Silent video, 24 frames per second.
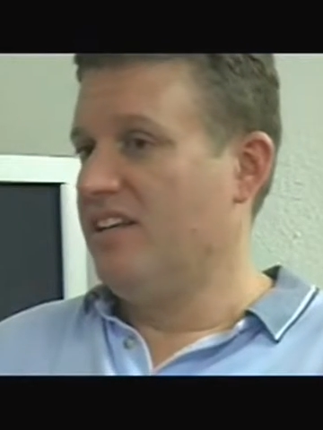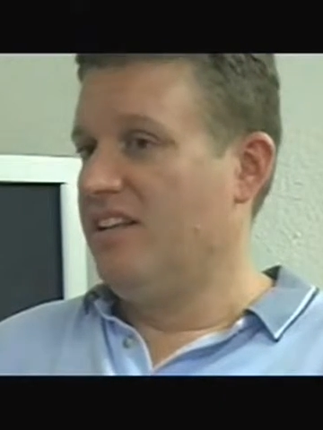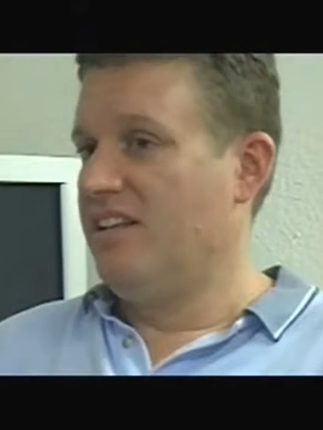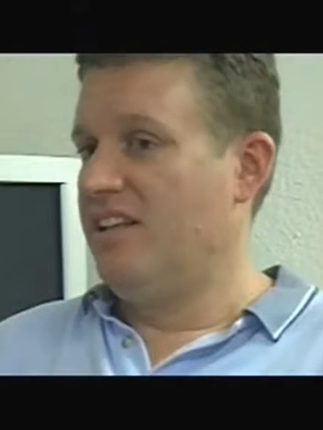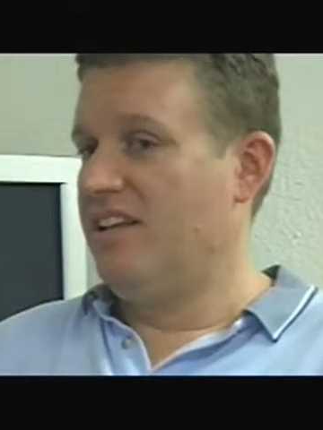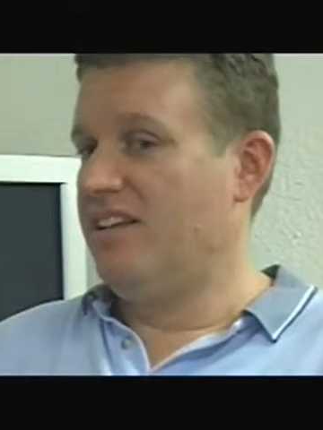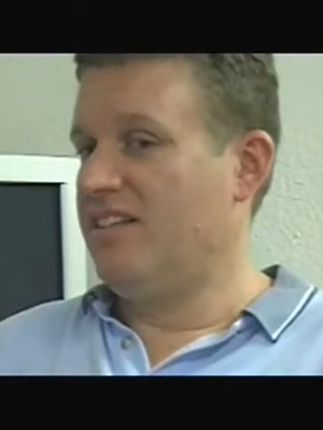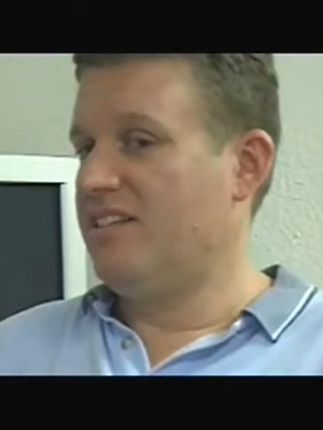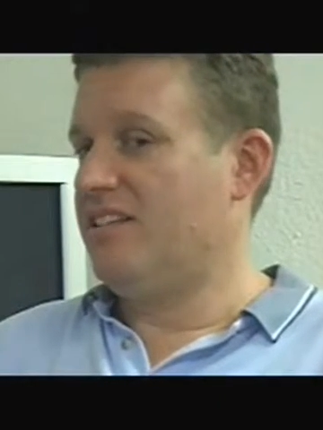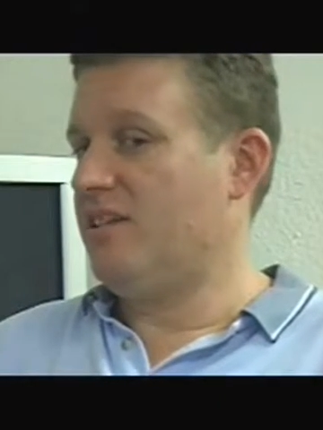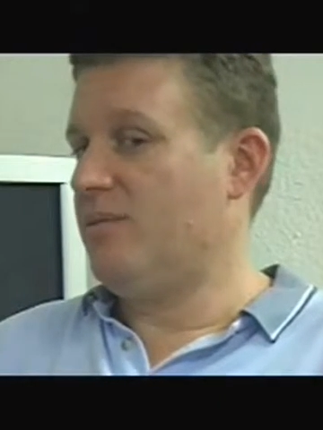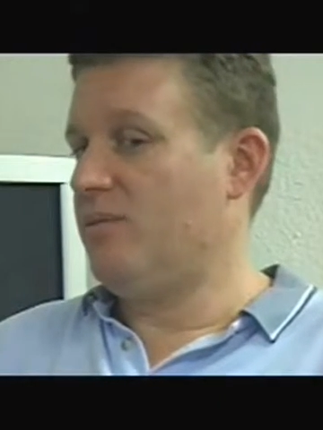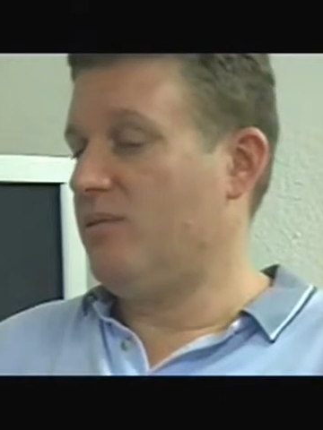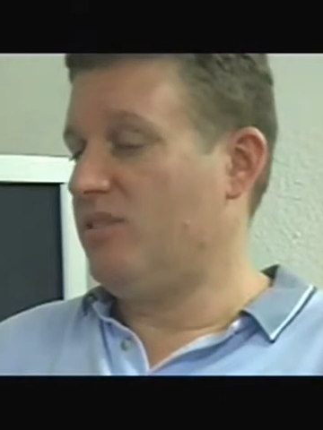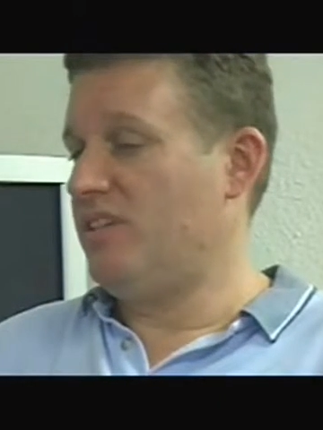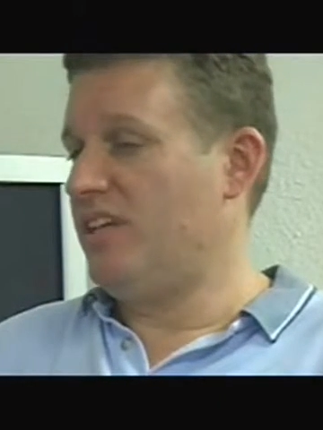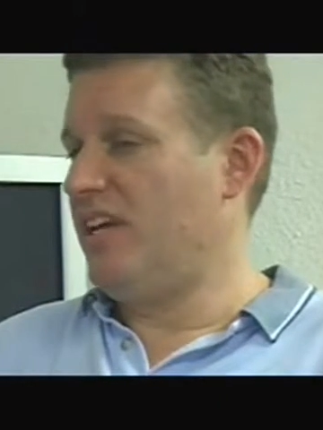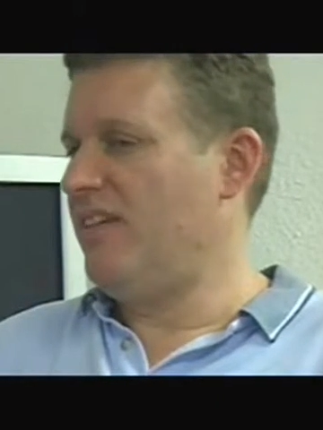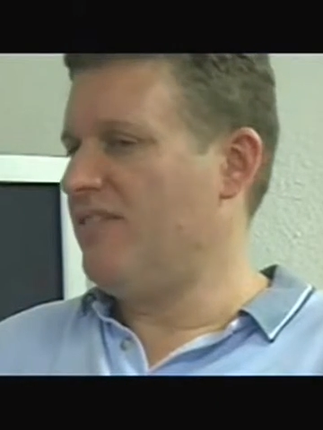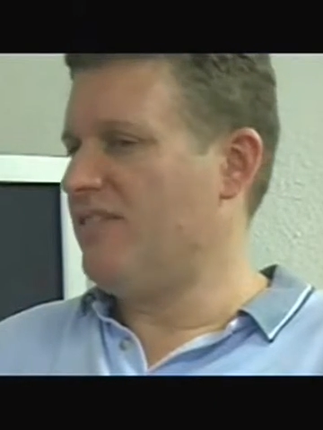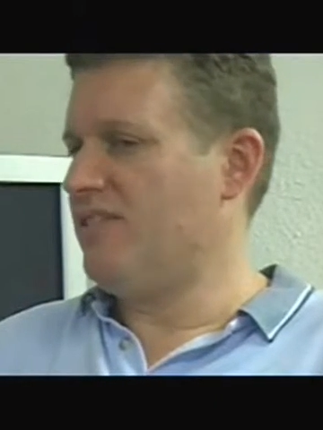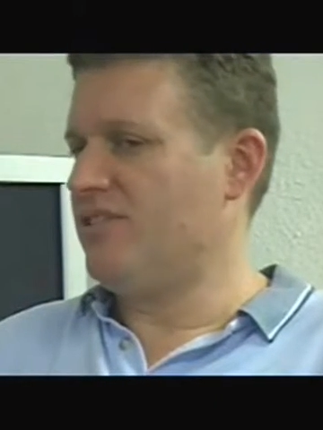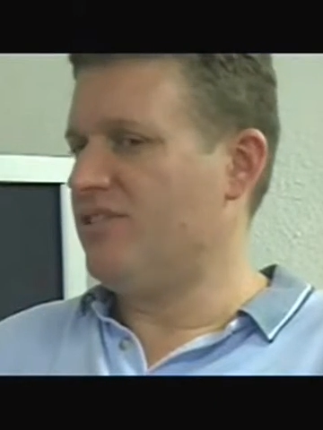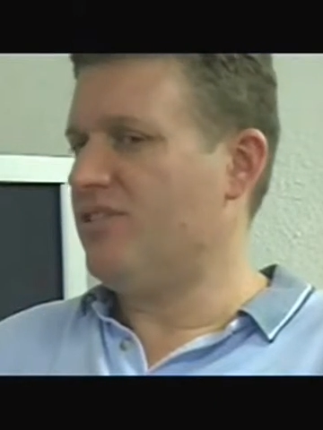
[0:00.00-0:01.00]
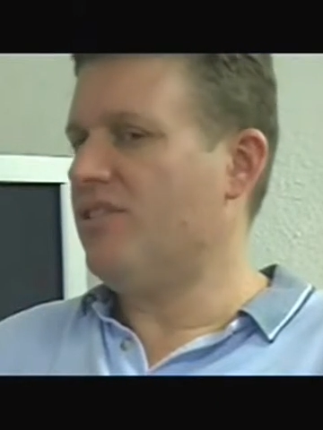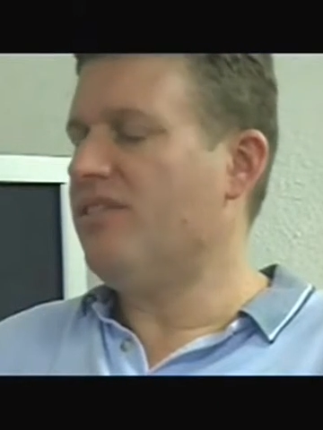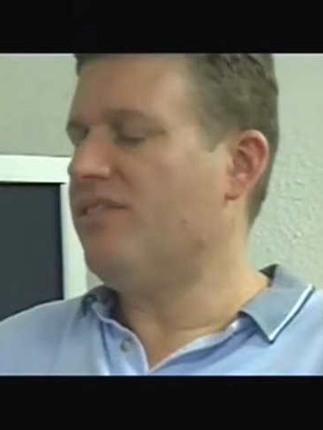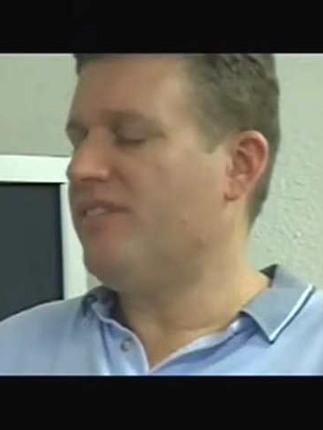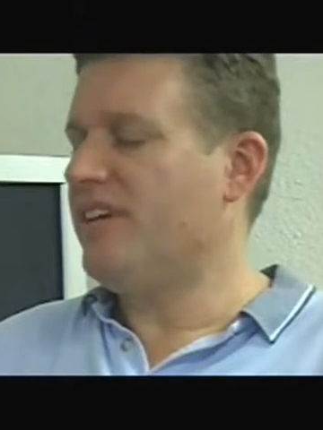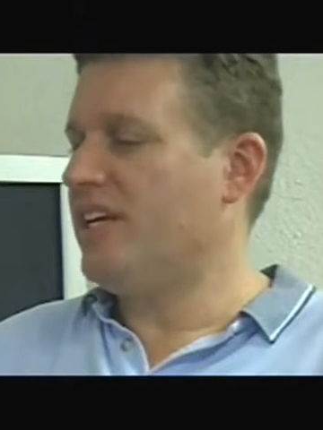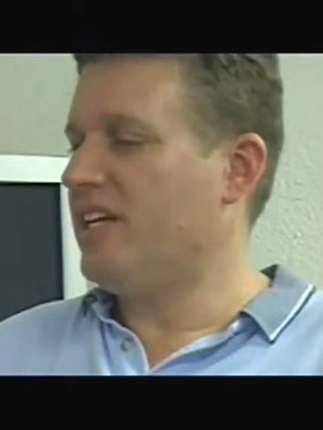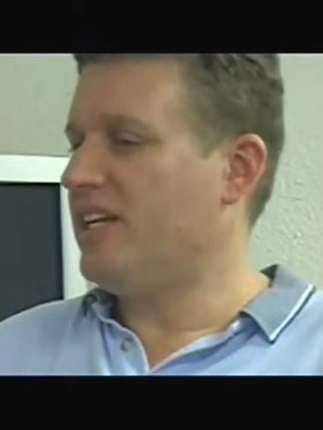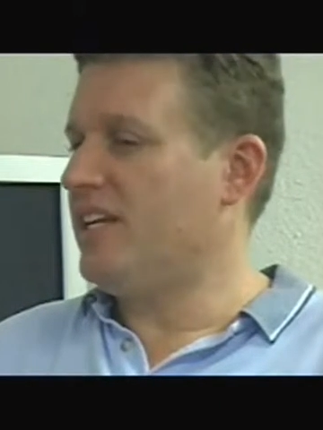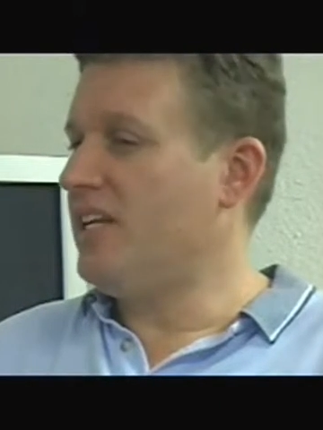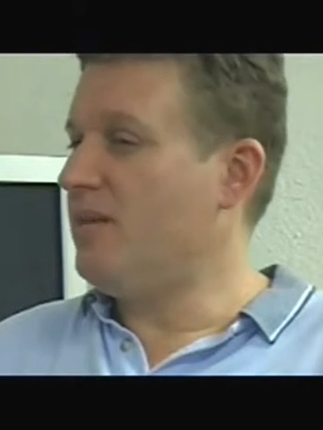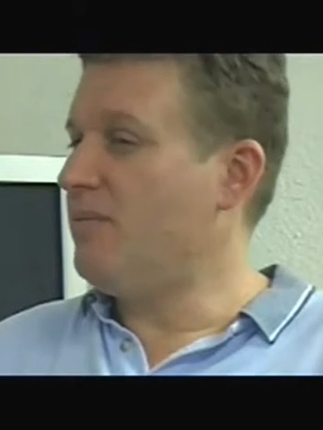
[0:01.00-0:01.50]
They can say, well, Dave's a
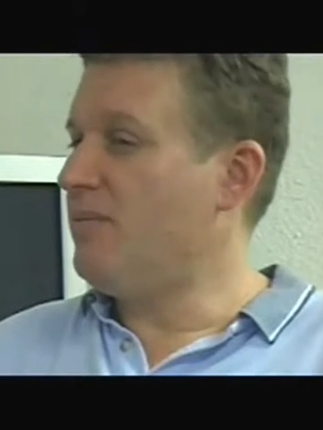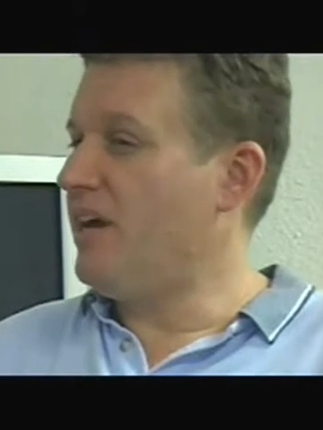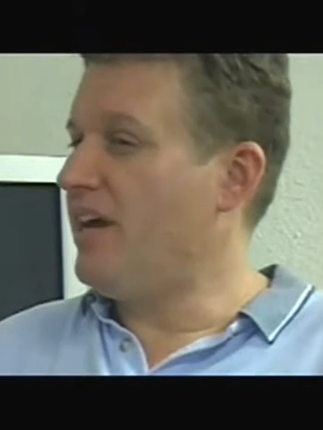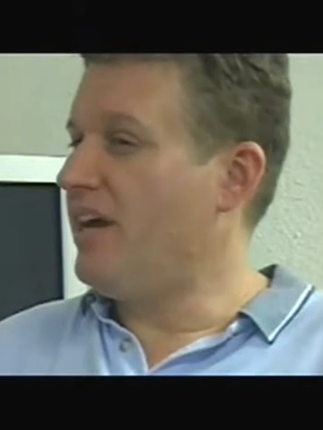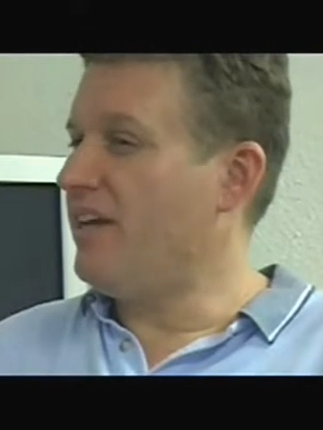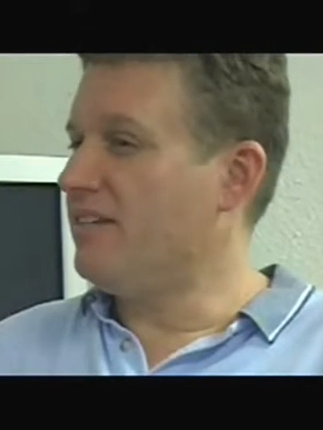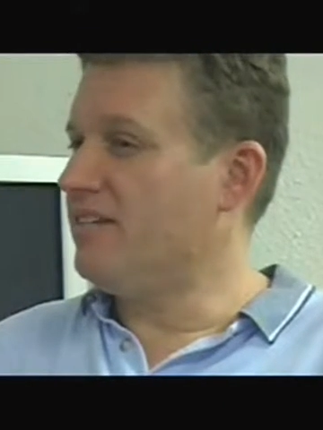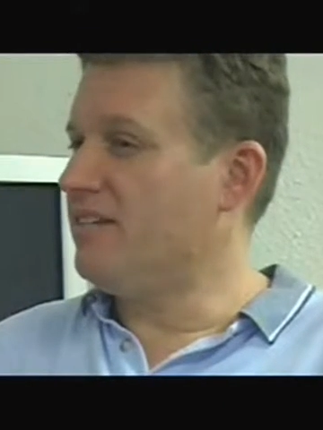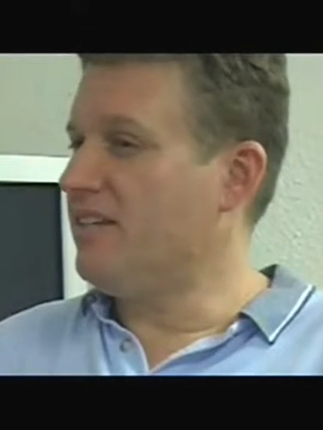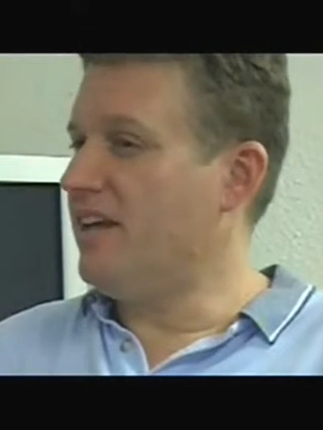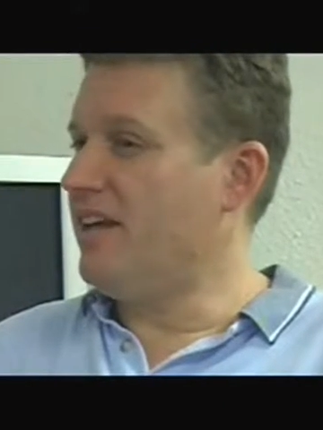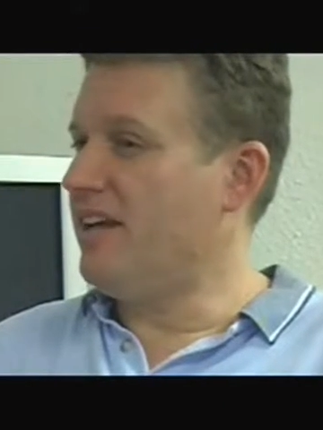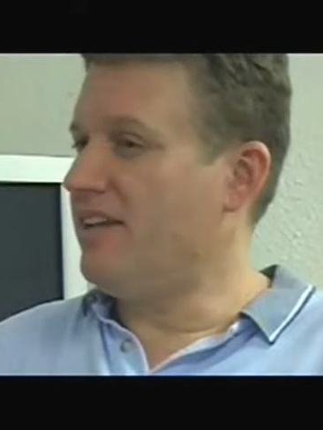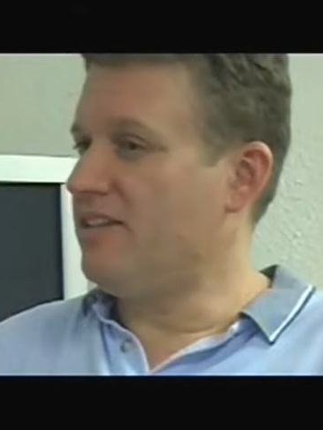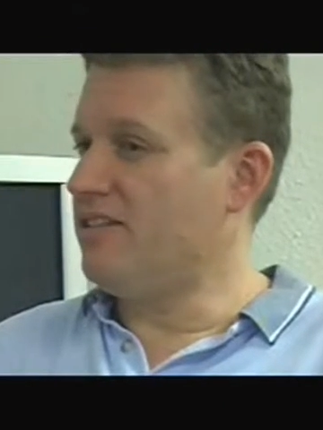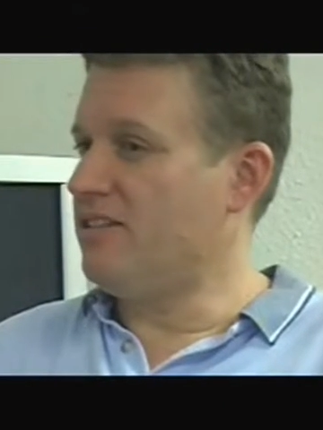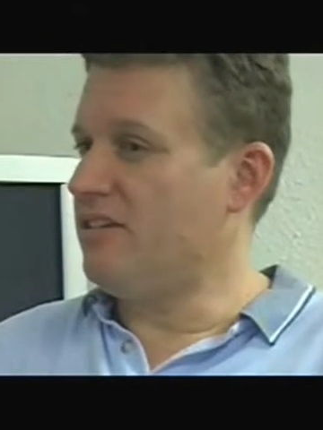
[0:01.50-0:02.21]
surveyor and he passed that.